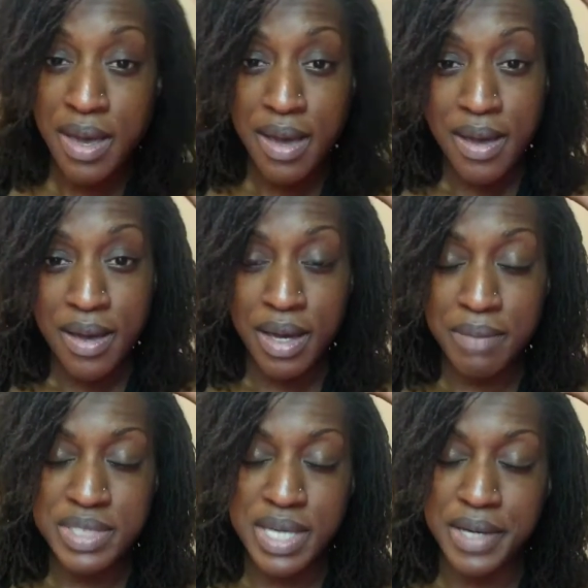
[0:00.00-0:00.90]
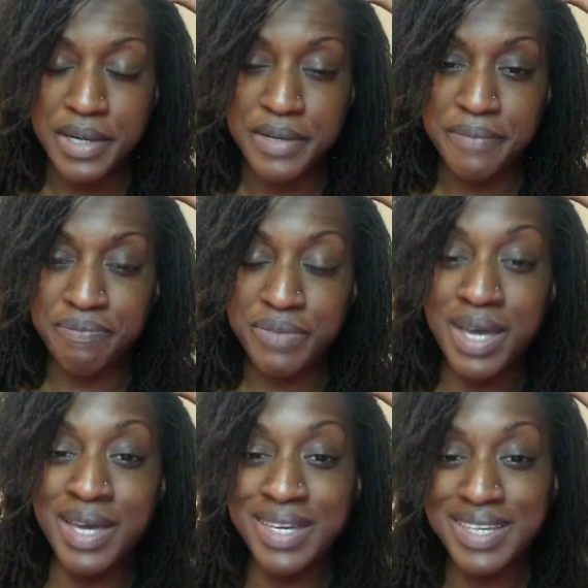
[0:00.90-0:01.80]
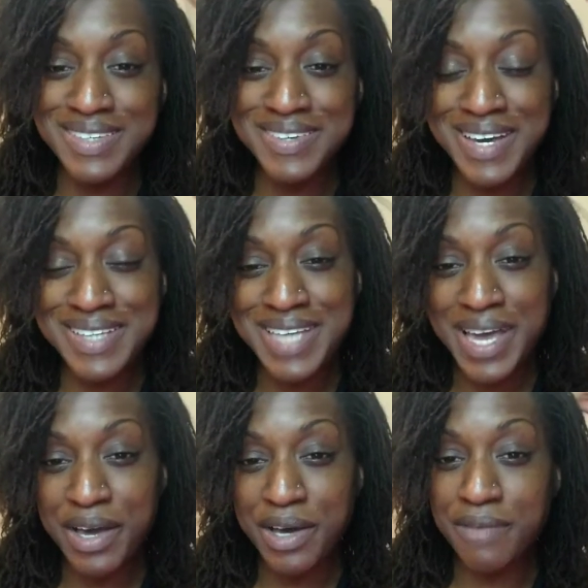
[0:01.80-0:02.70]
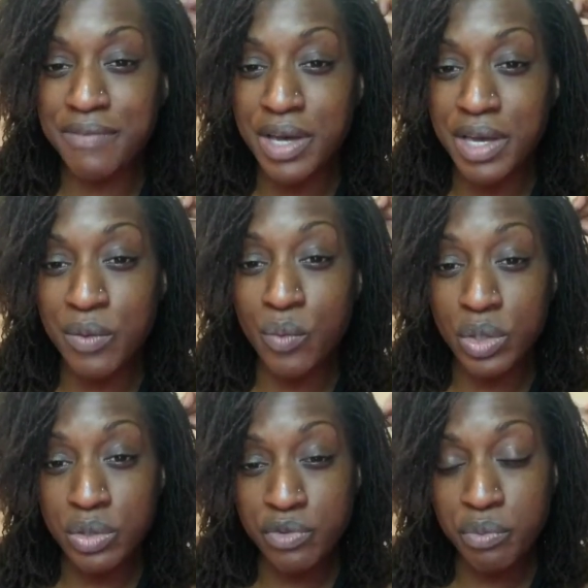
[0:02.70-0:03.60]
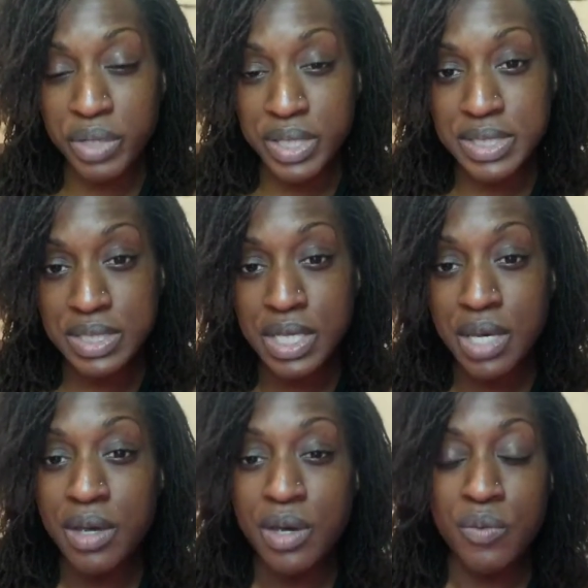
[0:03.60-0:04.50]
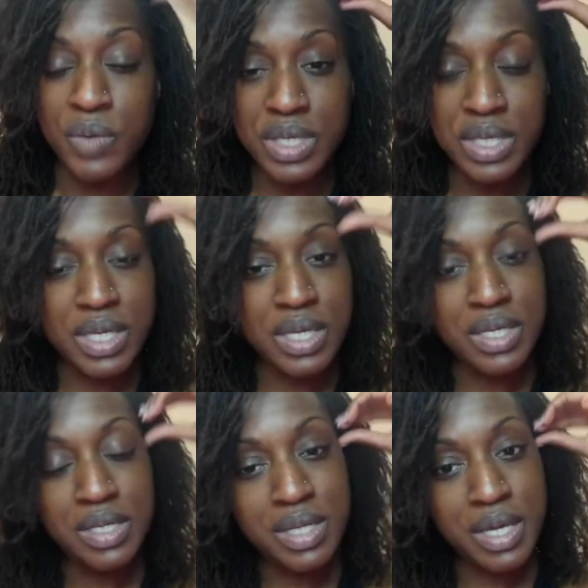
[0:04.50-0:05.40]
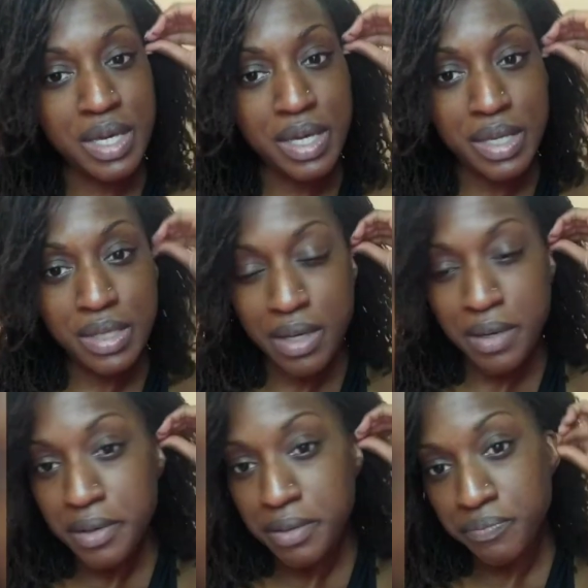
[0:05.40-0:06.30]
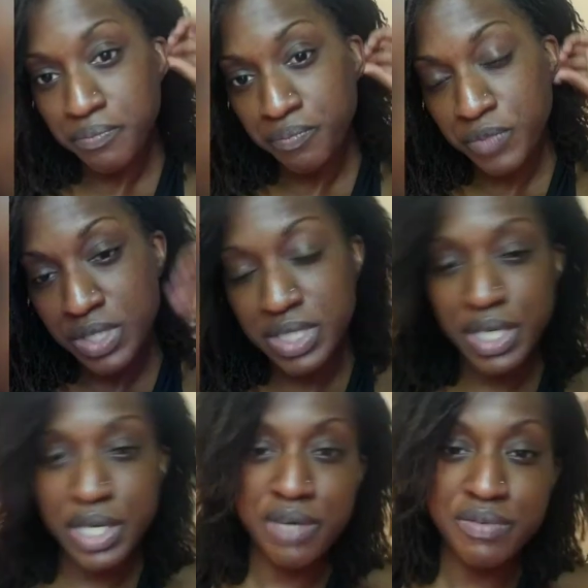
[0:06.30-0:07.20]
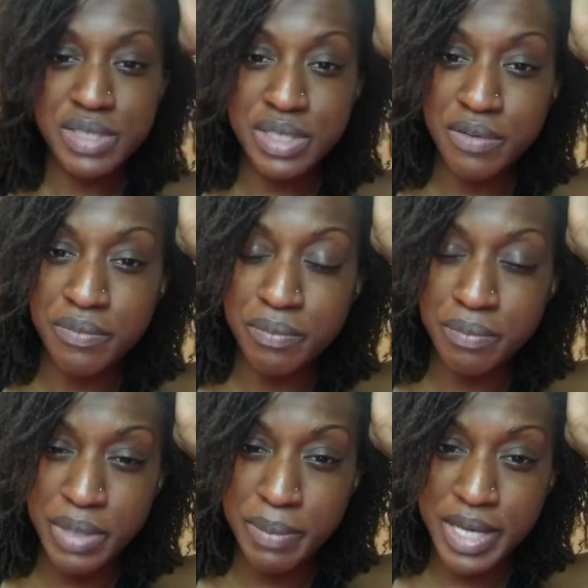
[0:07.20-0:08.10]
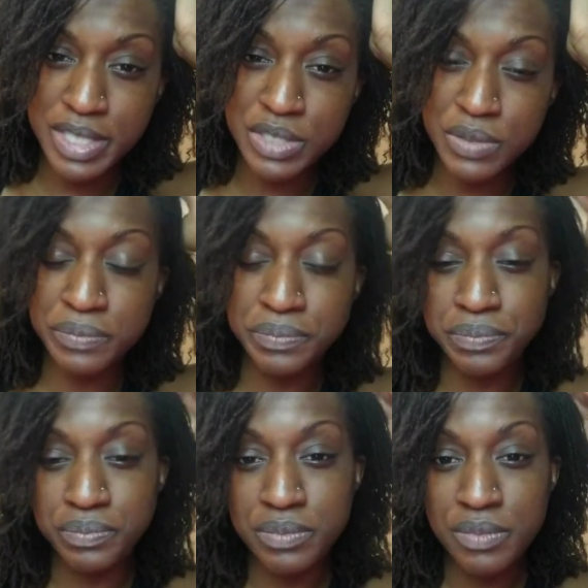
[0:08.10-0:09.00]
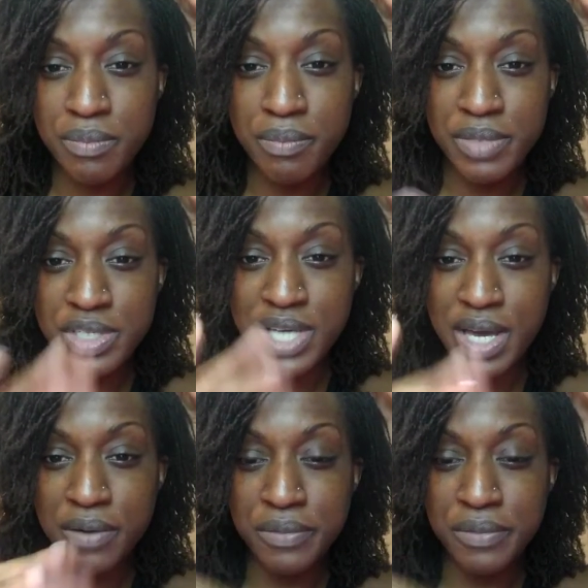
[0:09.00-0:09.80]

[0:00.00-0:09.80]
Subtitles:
I'm tired. You guys have a wonderful, blessed weekend, and take care of yourself. Be back soon. Ciao.